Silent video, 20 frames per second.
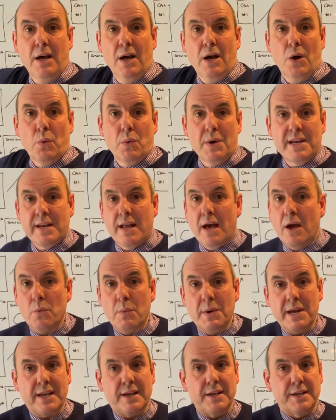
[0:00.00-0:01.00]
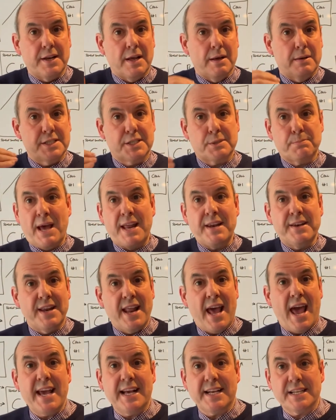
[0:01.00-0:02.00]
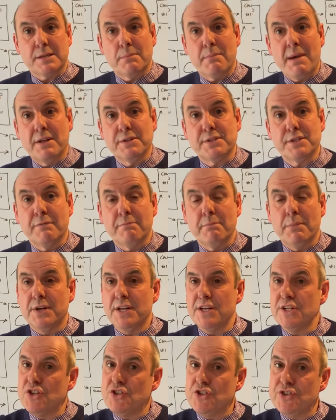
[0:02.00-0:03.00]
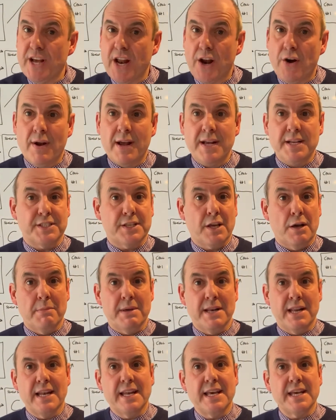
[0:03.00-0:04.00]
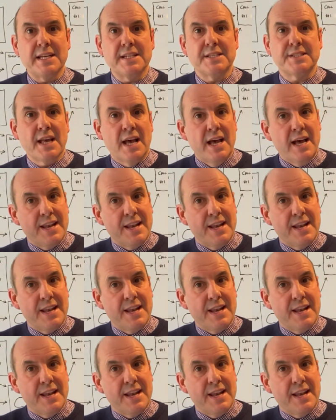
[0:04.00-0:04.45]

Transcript: we know we can spend an X amount of money to generate so many leads.